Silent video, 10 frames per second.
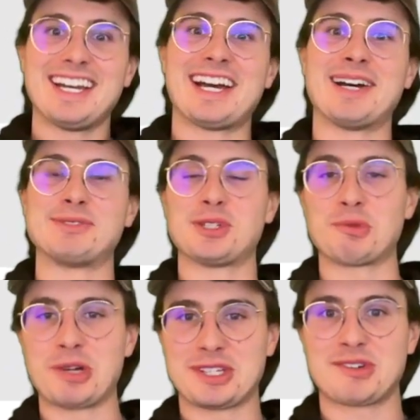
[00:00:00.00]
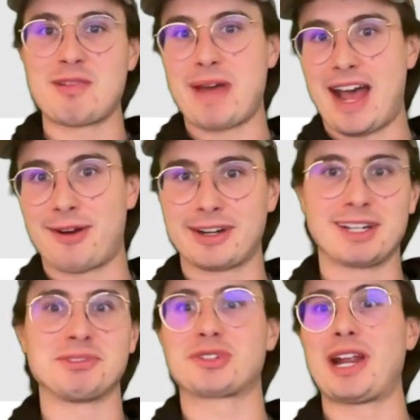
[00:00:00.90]
Um, so with great power
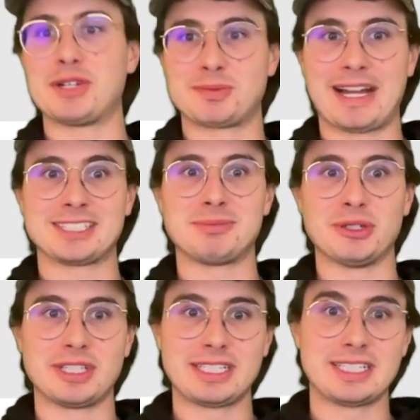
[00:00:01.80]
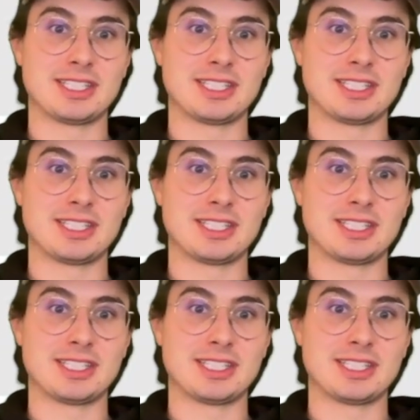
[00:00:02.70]
comes great responsibility.